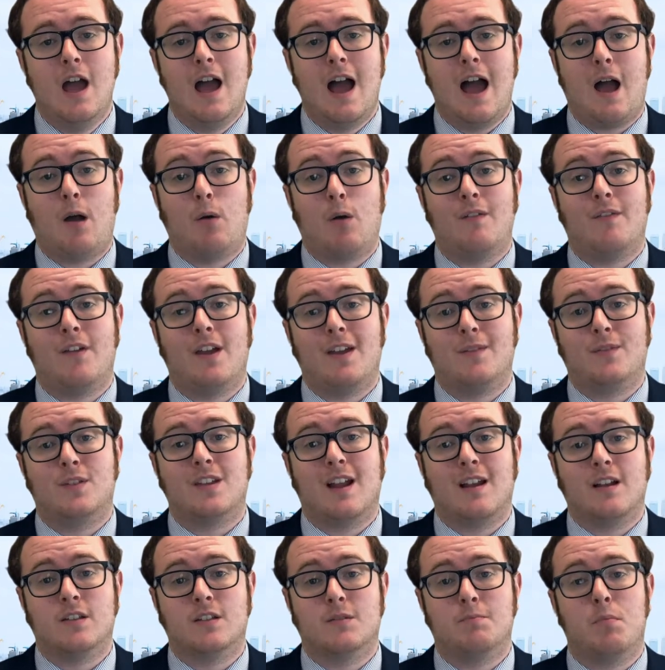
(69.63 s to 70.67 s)
However, if
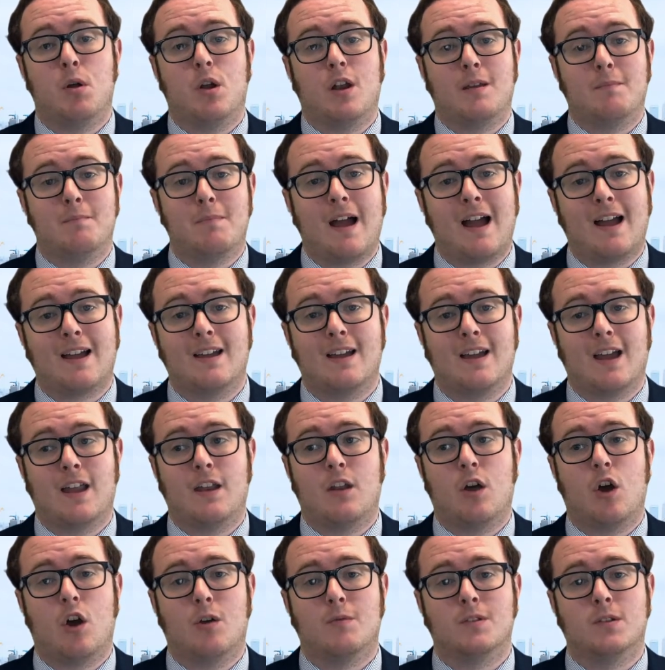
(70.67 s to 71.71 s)
sellers are pulling back in
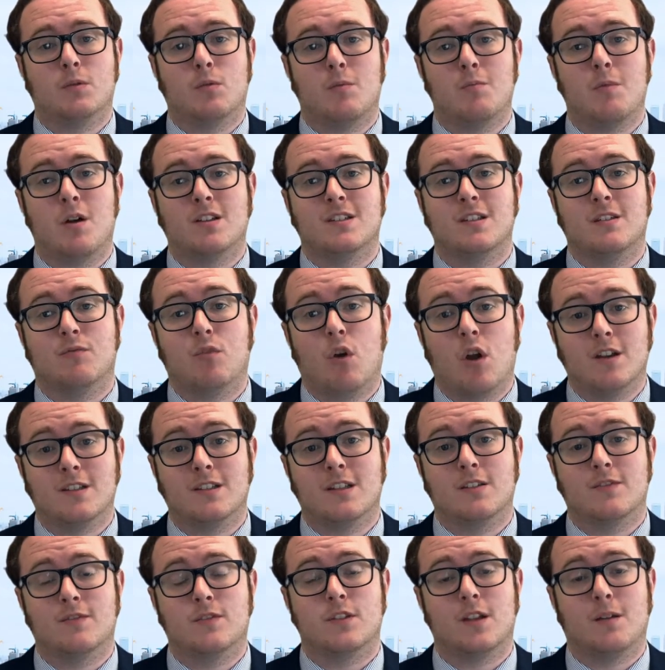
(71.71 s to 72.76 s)
the hopes that we might see
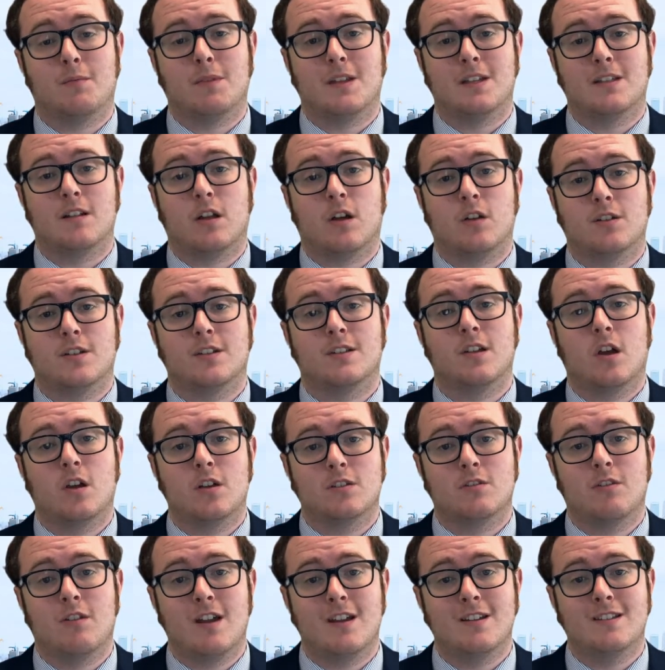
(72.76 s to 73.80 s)
rises for some of these larger size
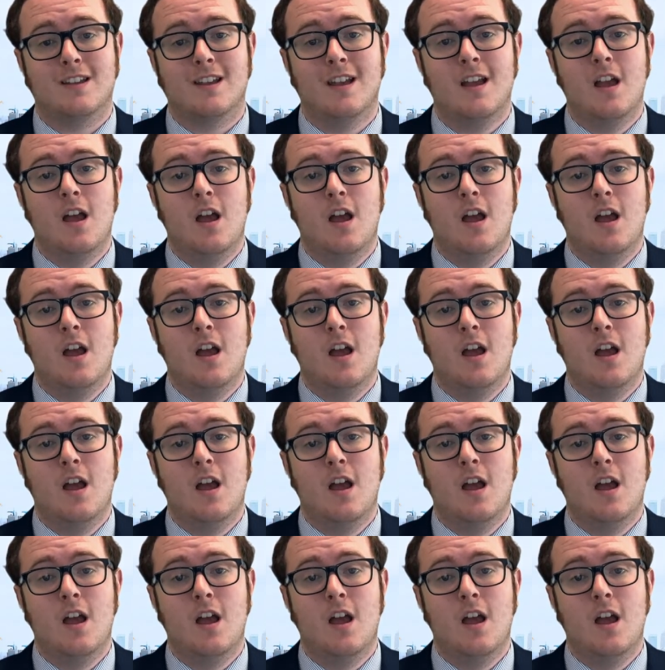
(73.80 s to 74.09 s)
grades,